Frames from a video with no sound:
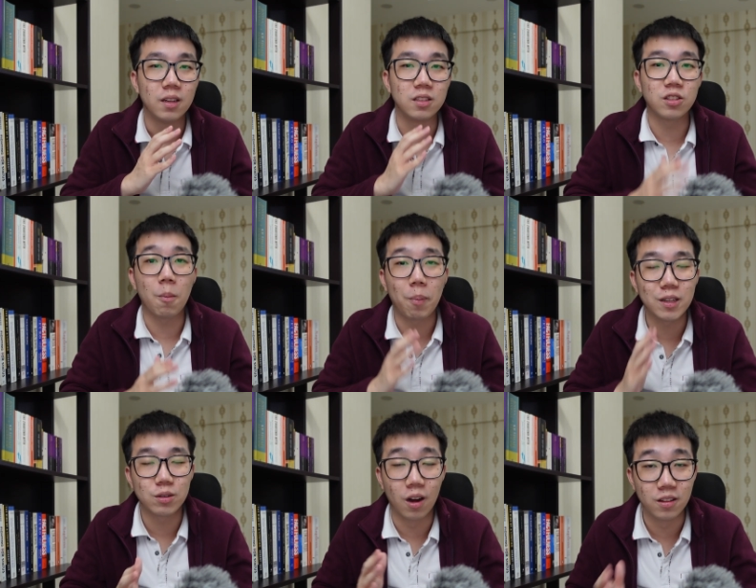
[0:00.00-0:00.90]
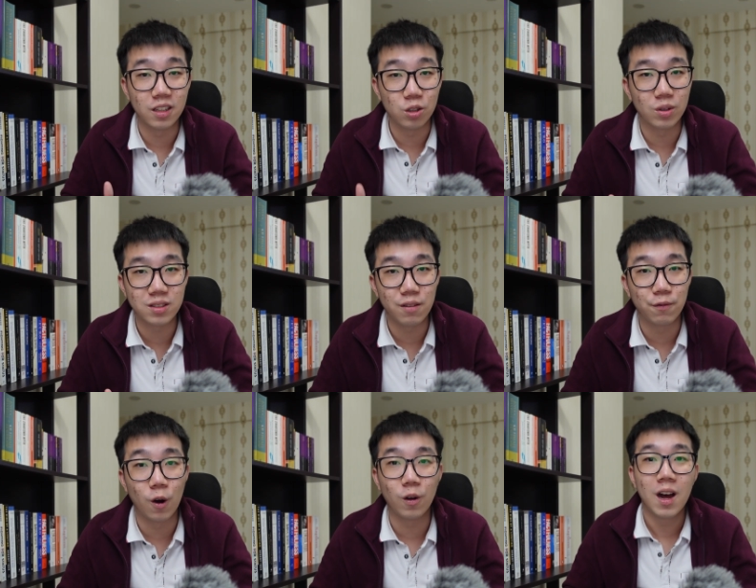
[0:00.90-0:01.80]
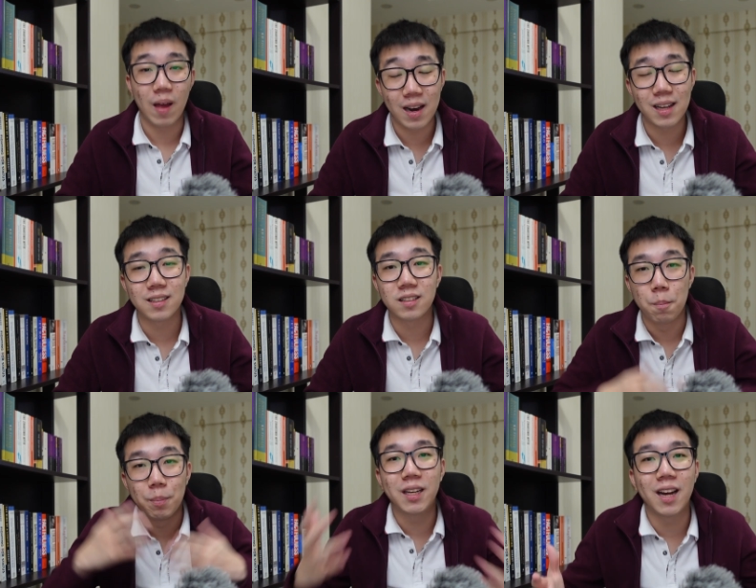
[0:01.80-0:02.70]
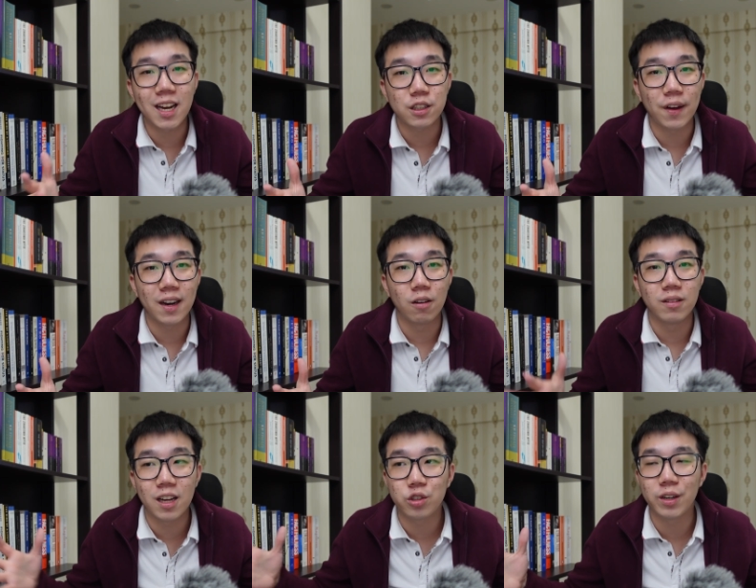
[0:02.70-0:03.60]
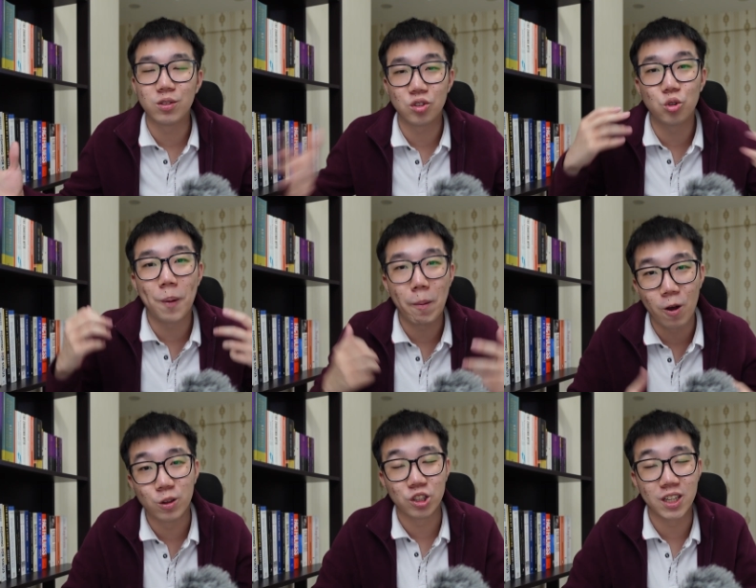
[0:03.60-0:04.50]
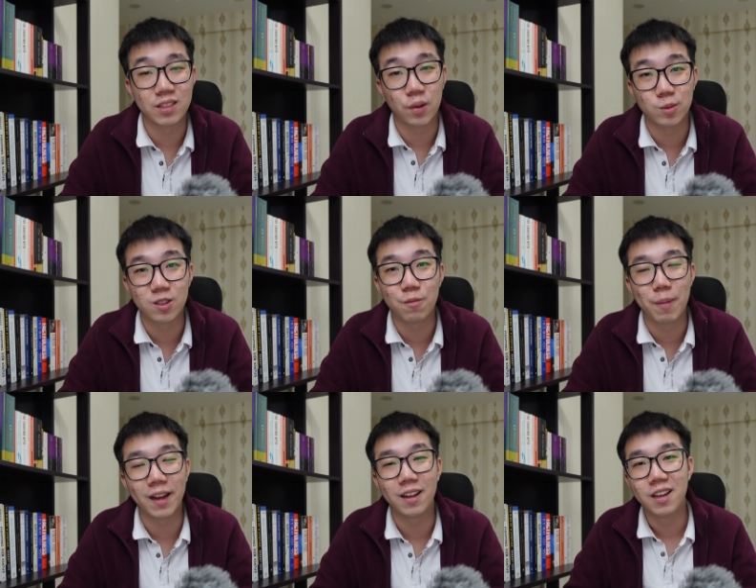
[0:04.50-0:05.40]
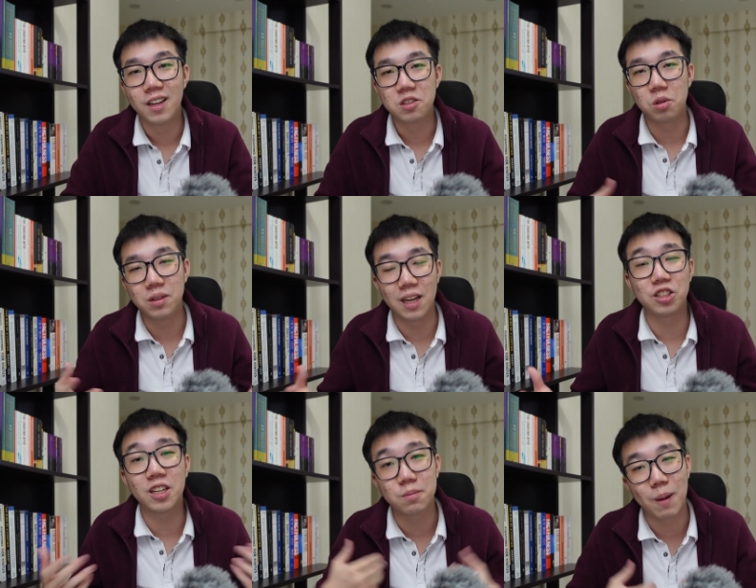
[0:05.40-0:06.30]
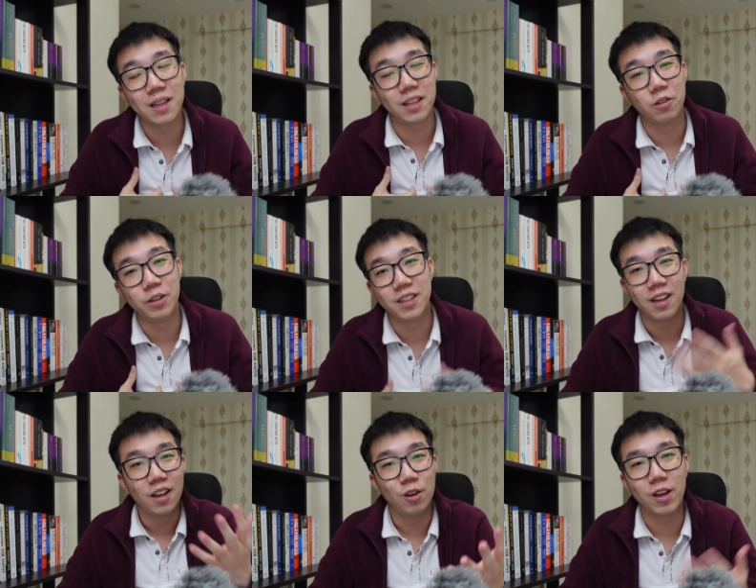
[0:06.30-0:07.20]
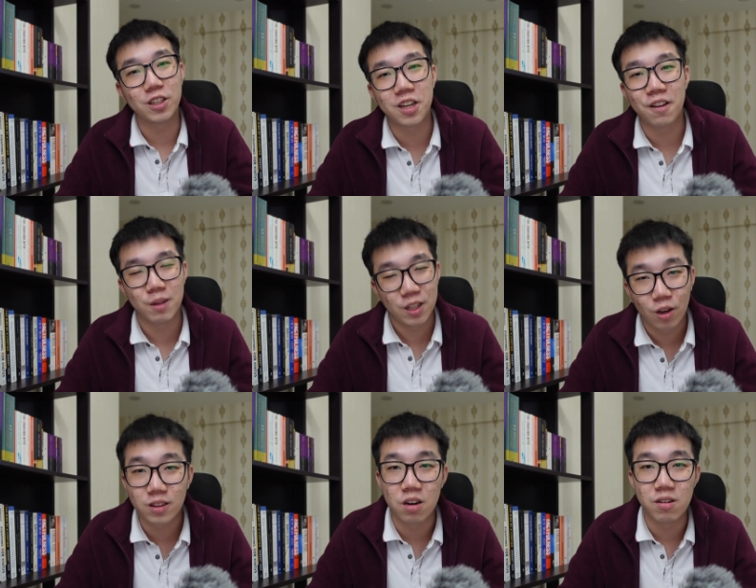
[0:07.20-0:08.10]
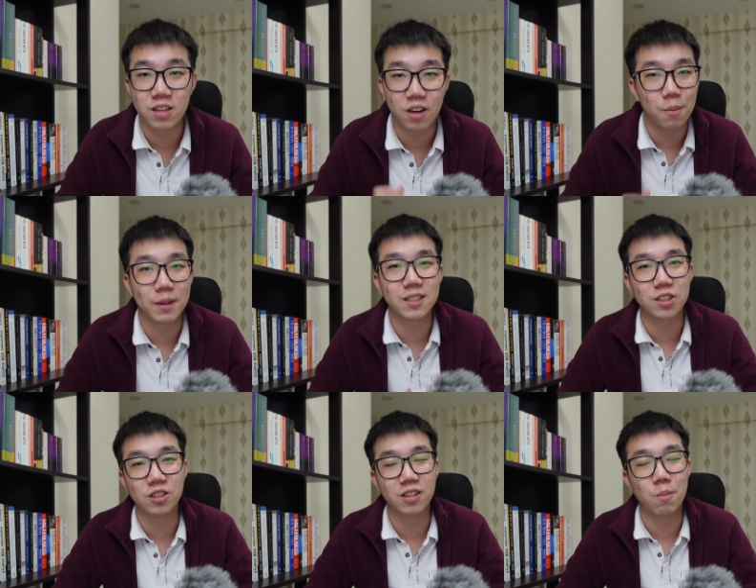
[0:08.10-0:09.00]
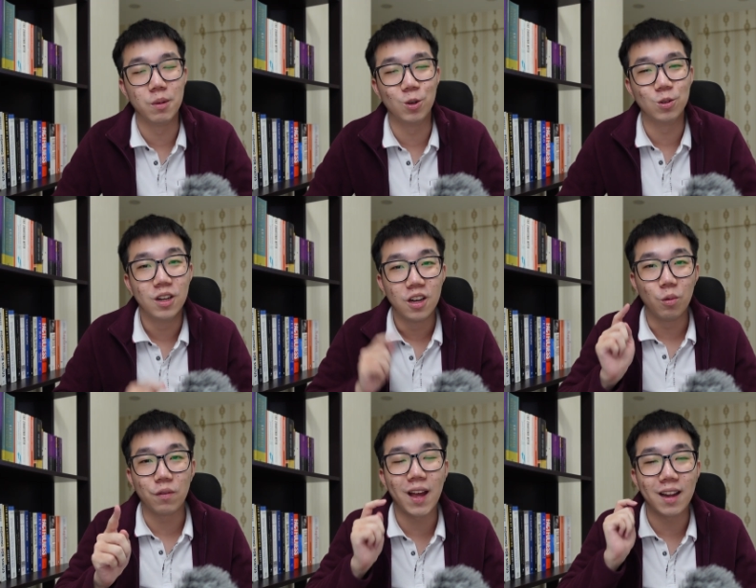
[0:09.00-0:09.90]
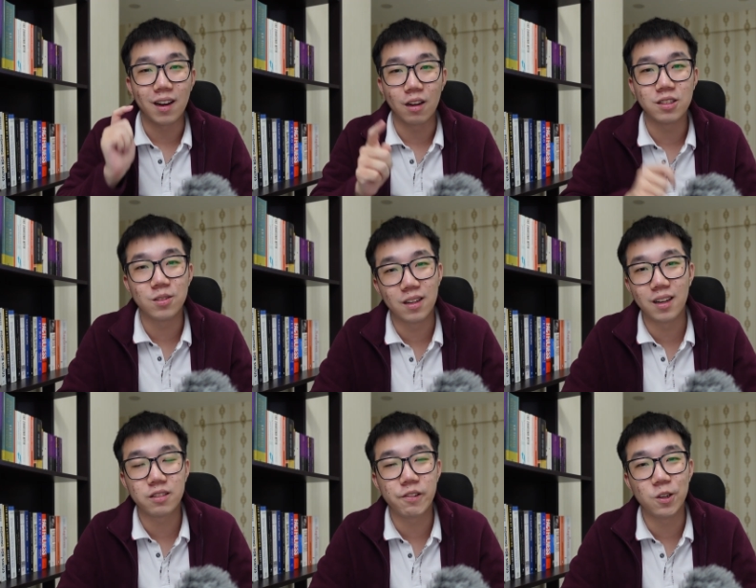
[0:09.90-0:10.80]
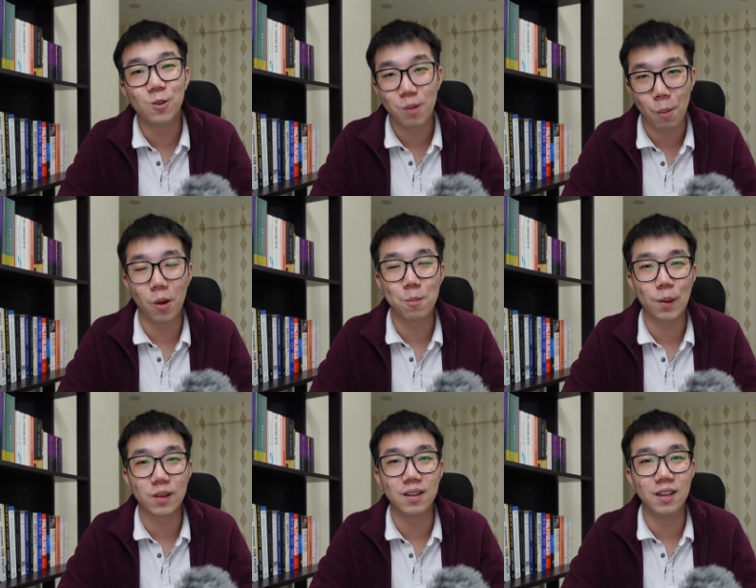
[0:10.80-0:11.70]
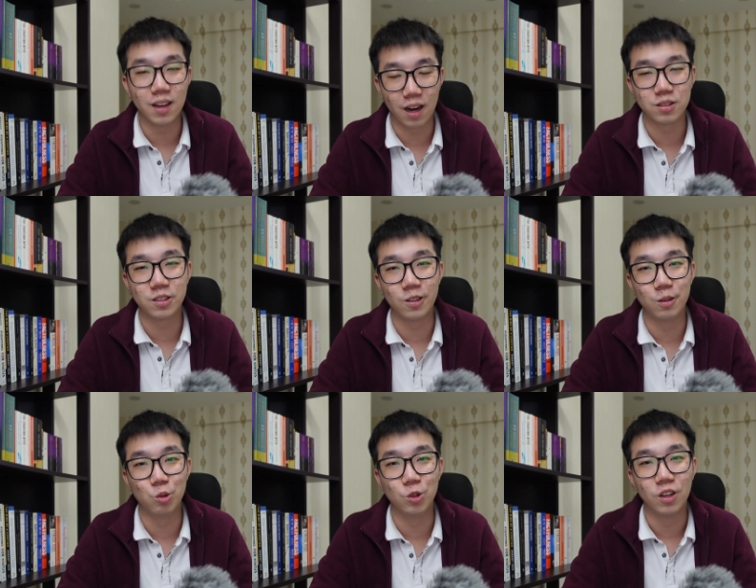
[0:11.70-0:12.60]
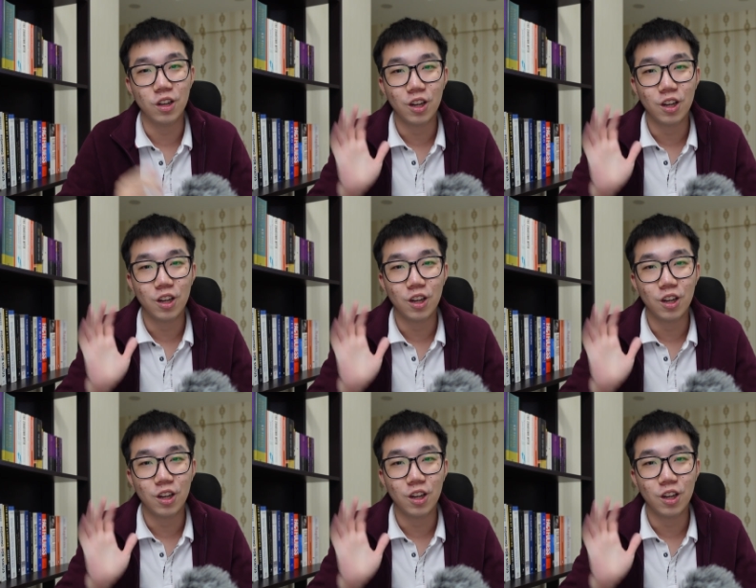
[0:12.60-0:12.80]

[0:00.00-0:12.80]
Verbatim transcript: the stock price will continuously fall unless there's a bigger hedge fund out there trying to scoop up all the shares from SoftBank. So that's just my theory. You can share with me your theory in the comment section down below. With that, I'll see you in the next video, but more importantly, I'll see you on the moon.